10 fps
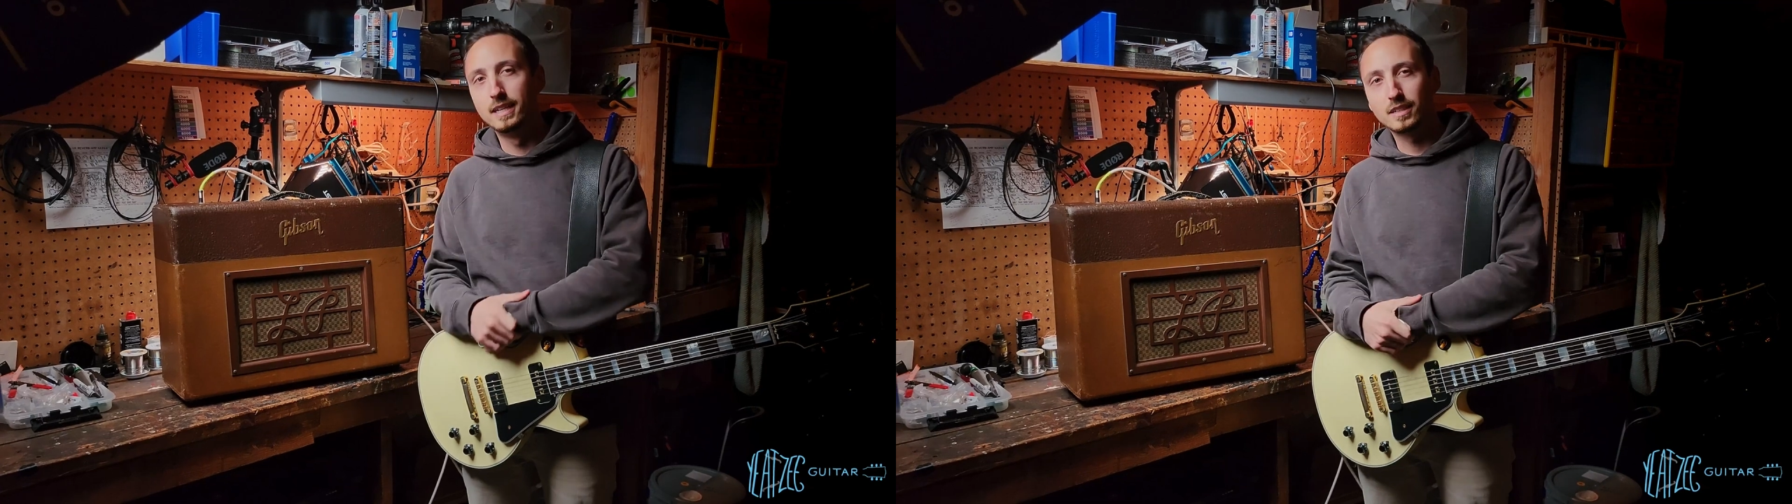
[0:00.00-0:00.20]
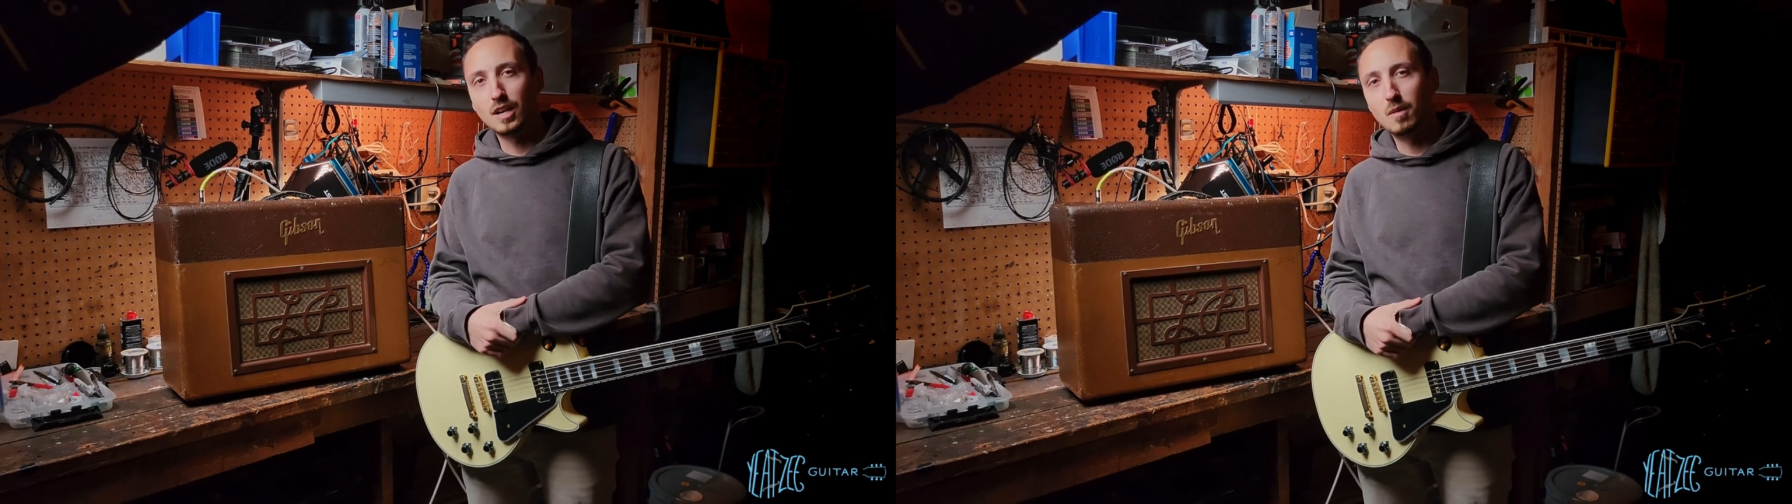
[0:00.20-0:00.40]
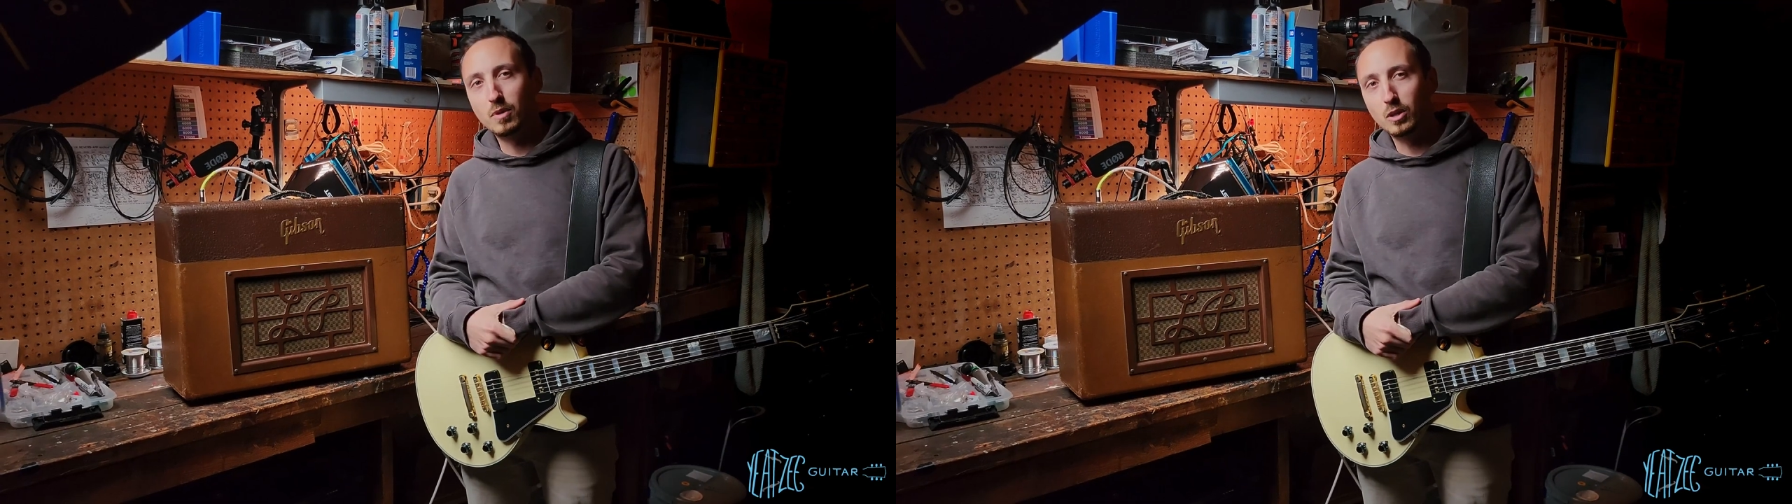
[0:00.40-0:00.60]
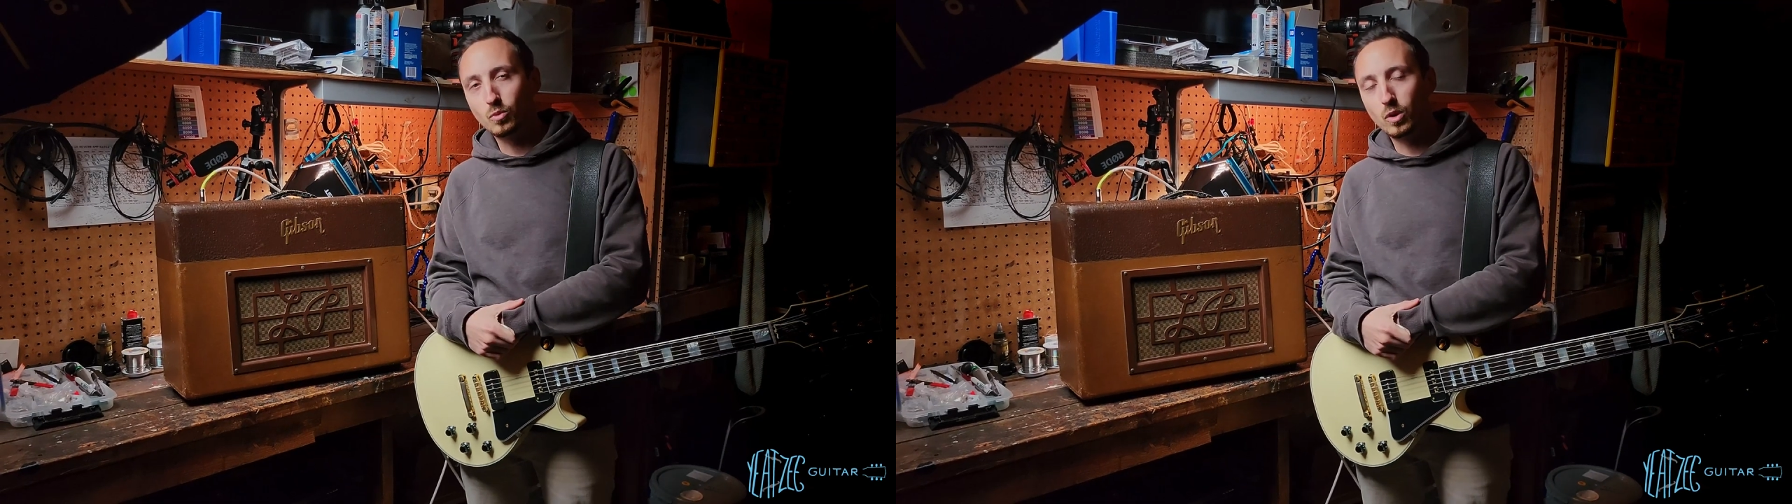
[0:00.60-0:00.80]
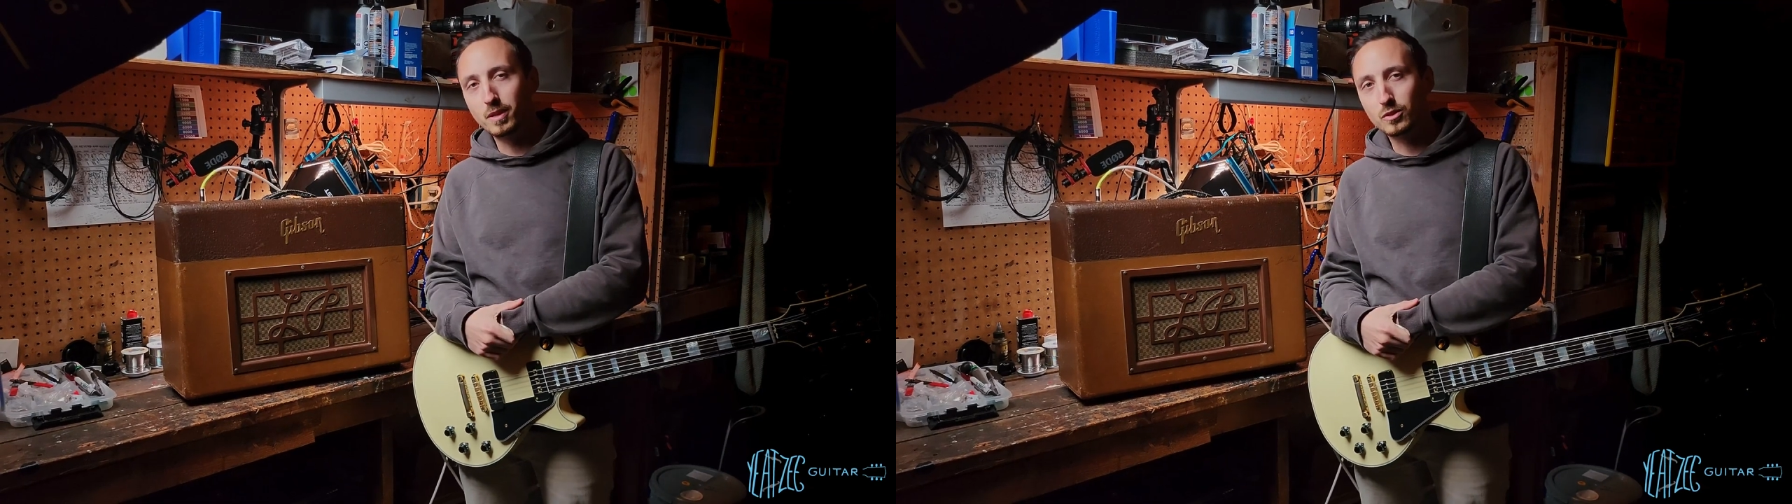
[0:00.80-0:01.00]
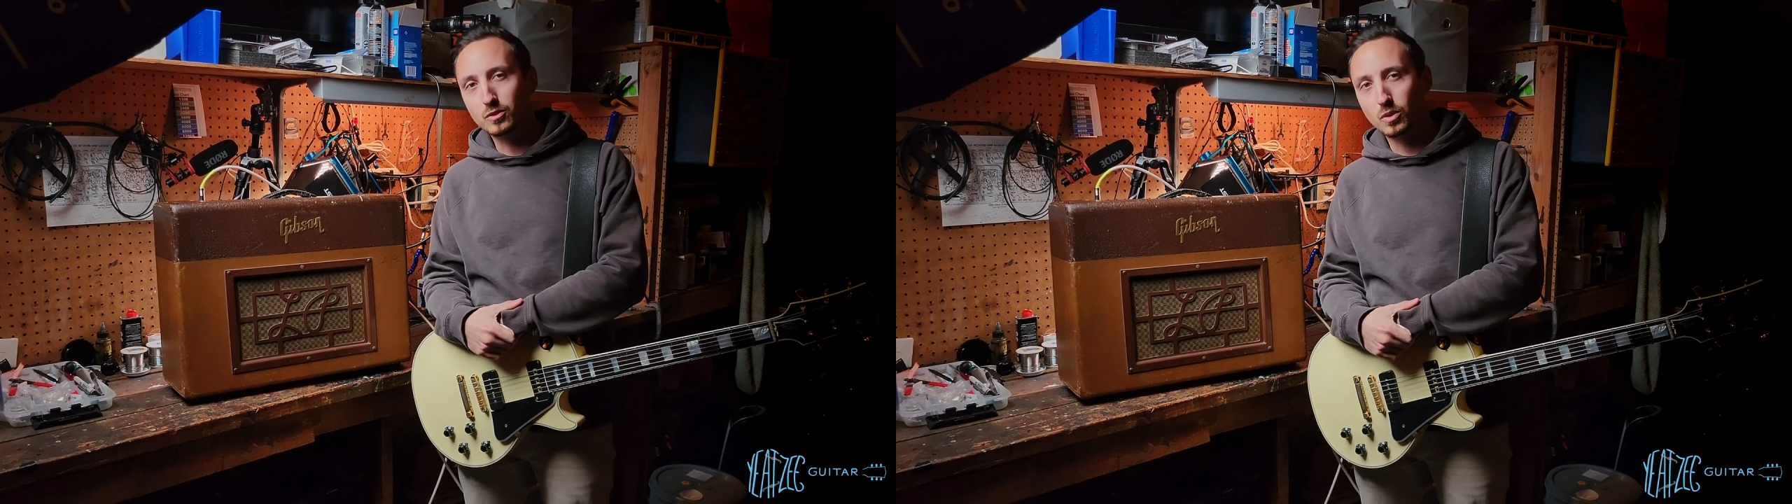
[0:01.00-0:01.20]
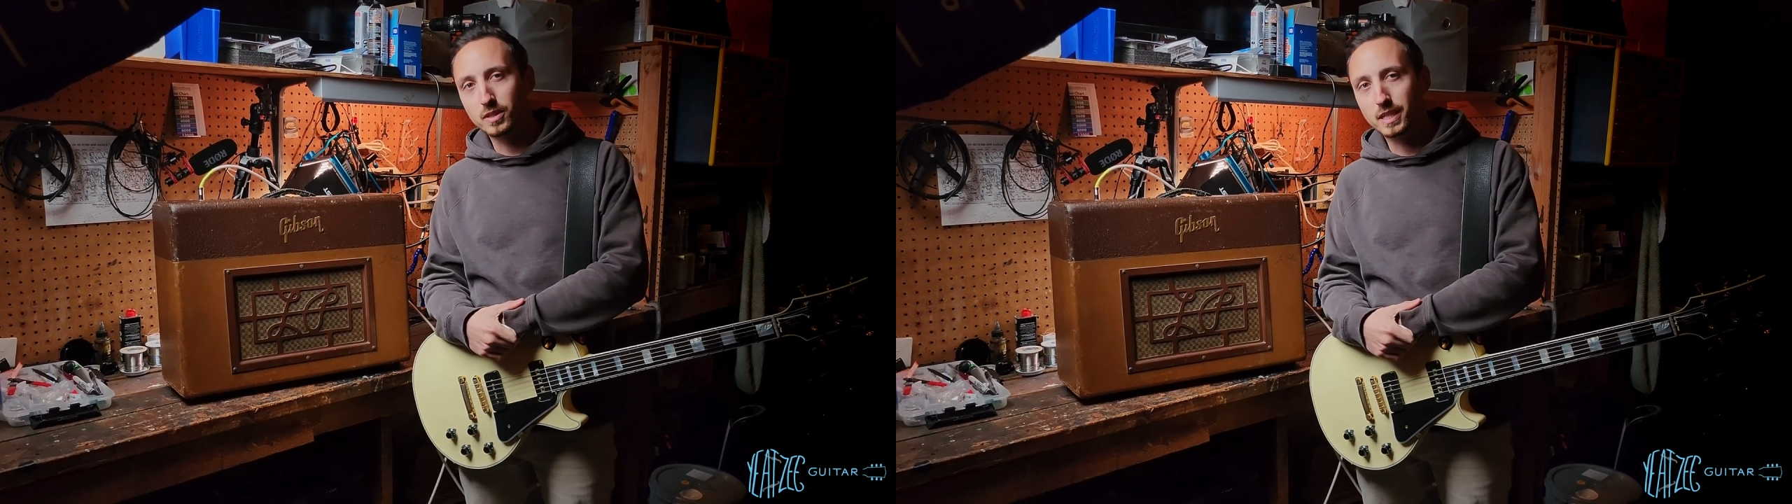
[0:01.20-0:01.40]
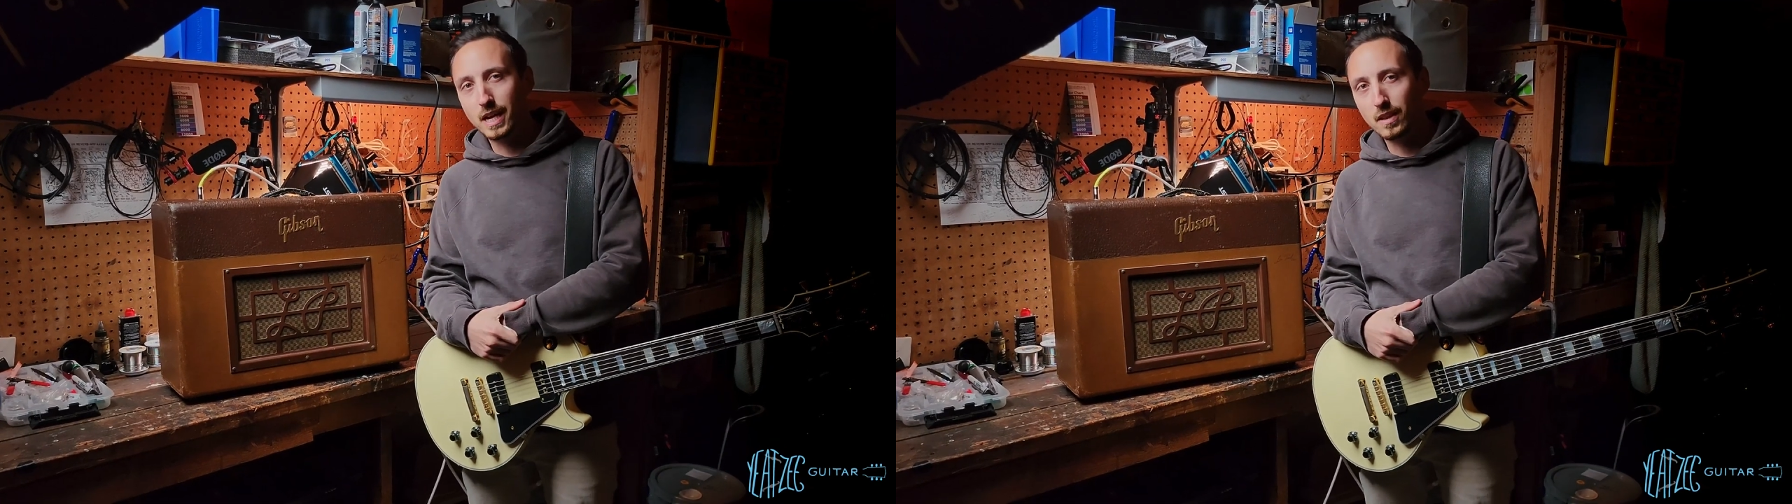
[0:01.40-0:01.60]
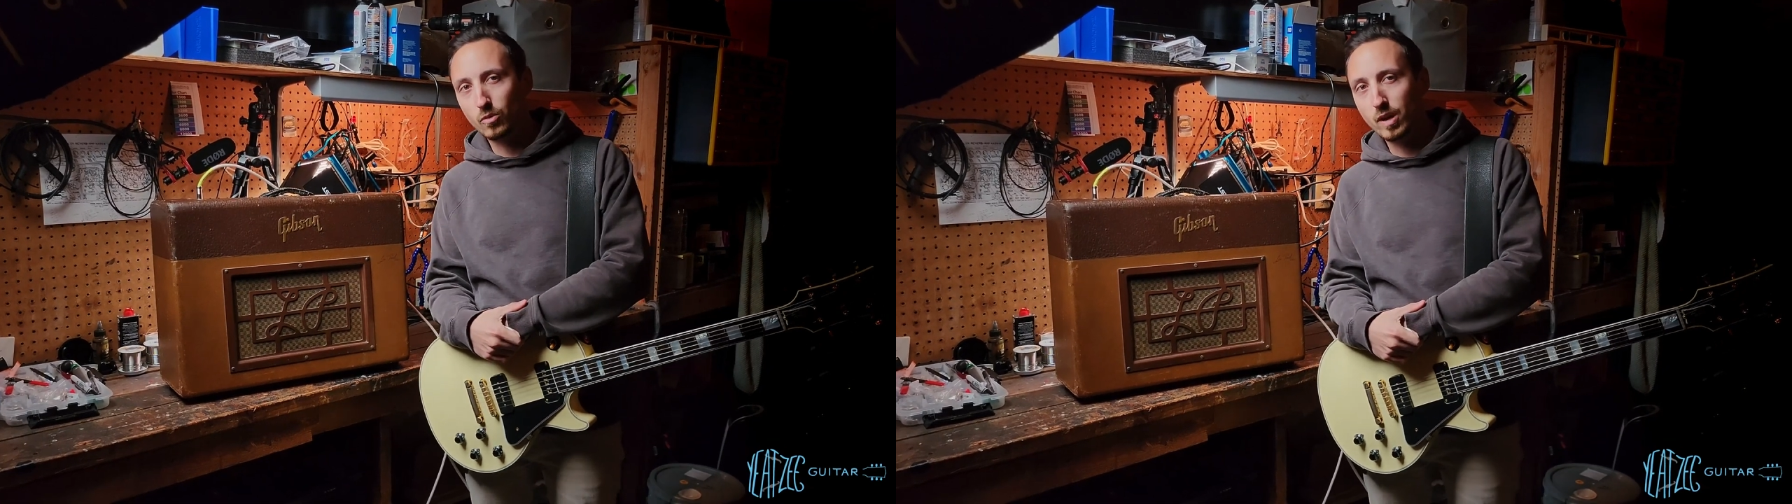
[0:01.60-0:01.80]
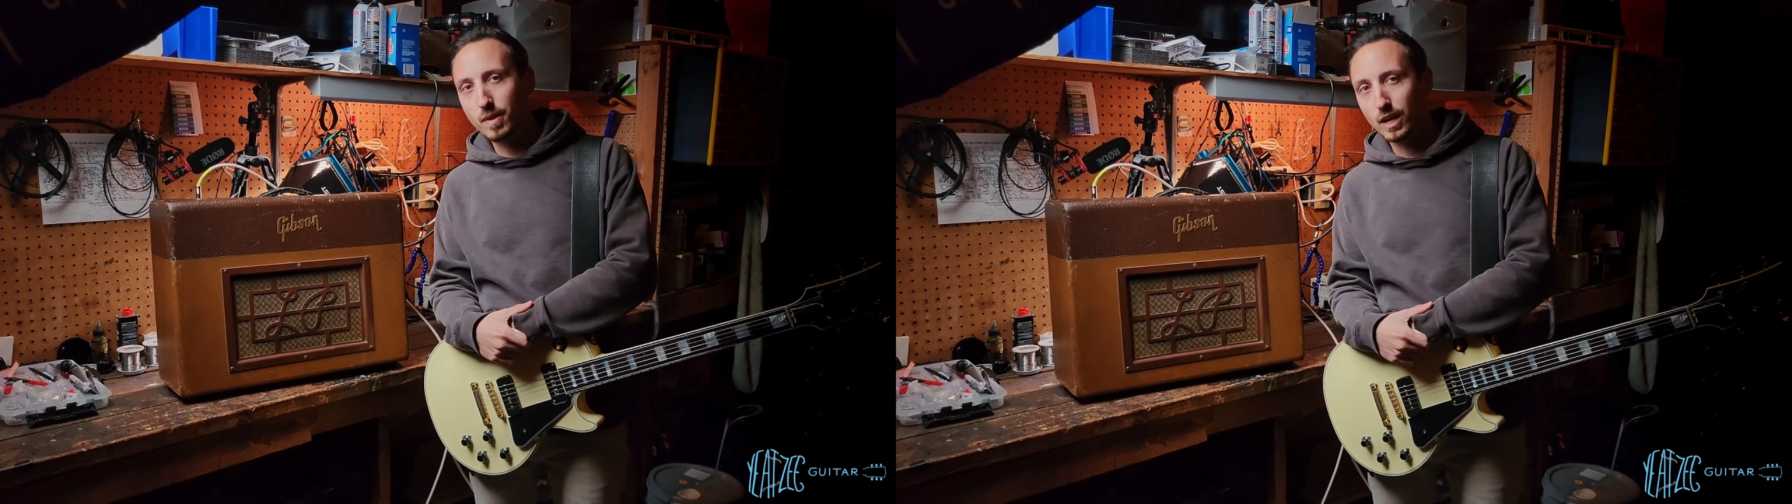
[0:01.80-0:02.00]
combos would have been sold together
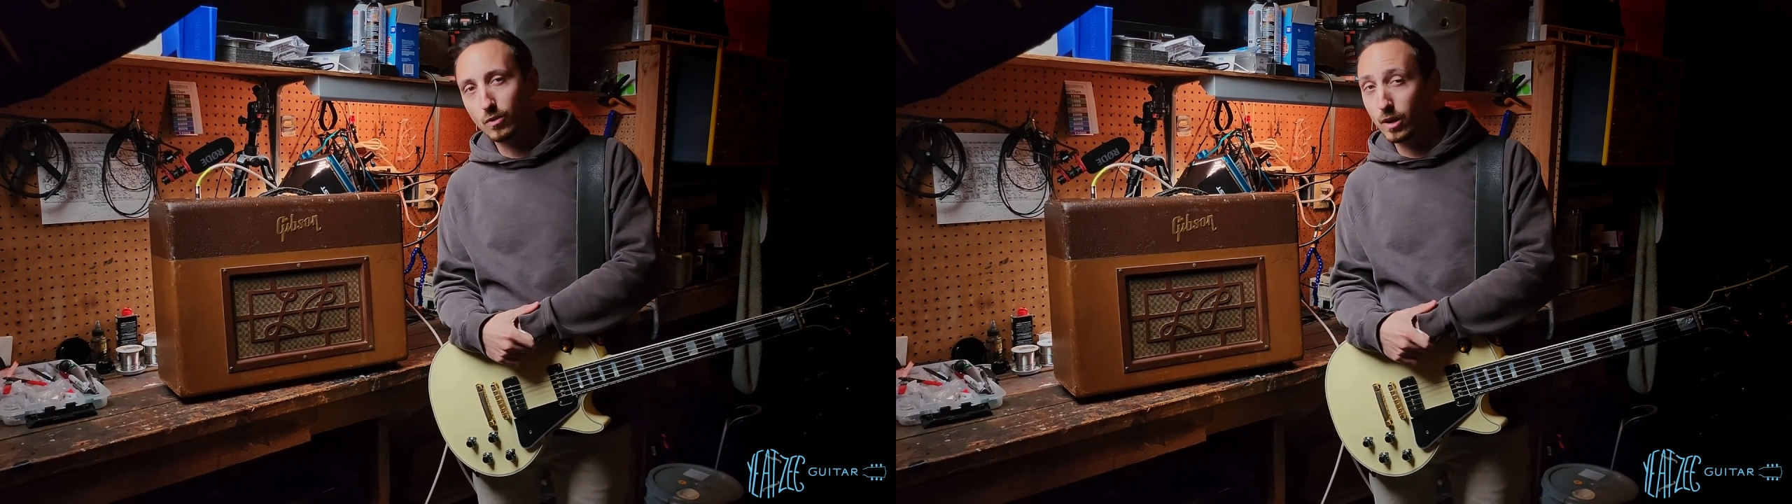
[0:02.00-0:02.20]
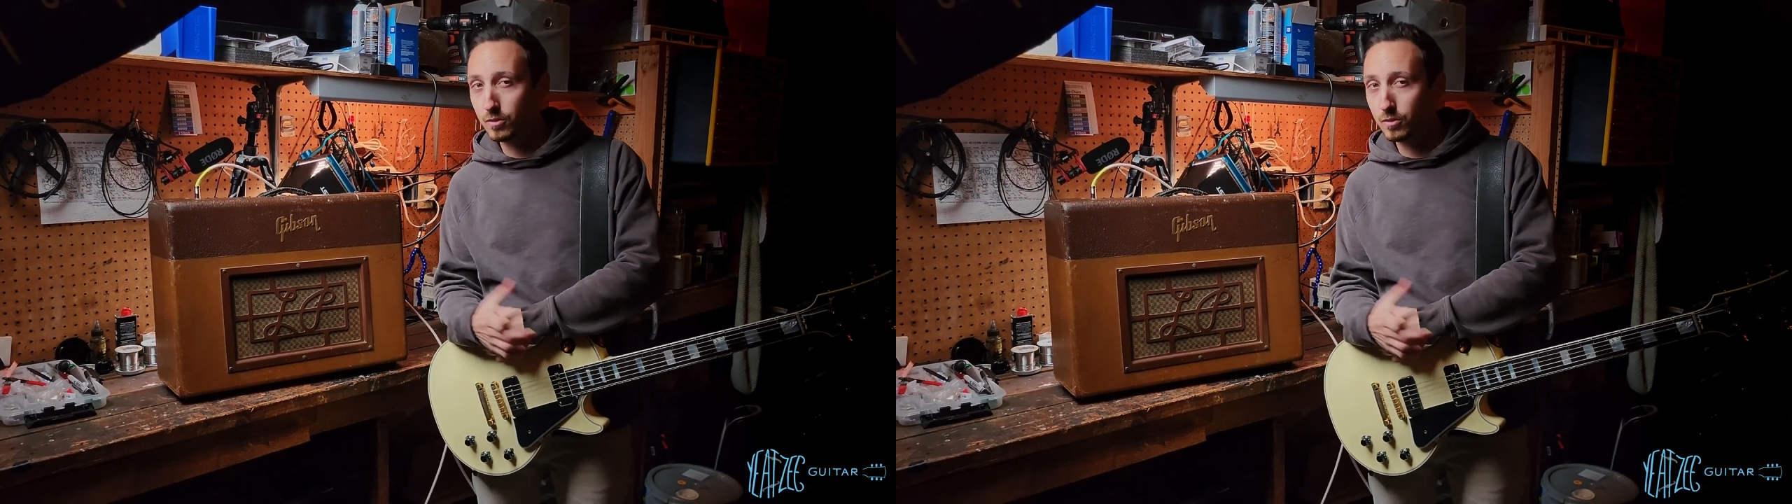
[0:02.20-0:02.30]
way back when,